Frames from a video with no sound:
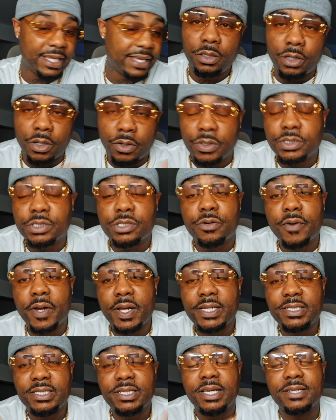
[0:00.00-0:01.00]
You know, as
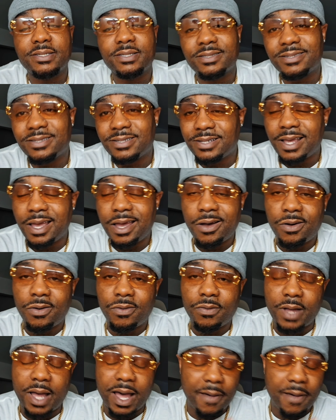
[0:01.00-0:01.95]
crazy as it sounds,